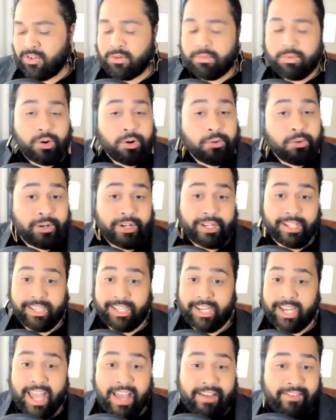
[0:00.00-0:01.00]
appropriately
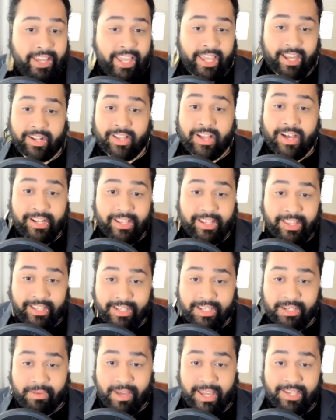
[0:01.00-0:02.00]
navigate a lot of these
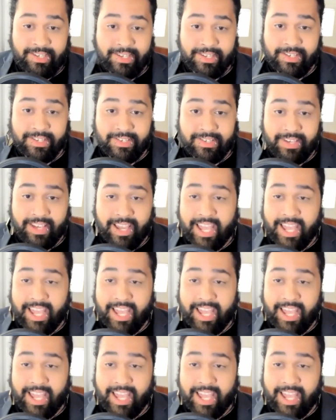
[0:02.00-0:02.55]
spaces.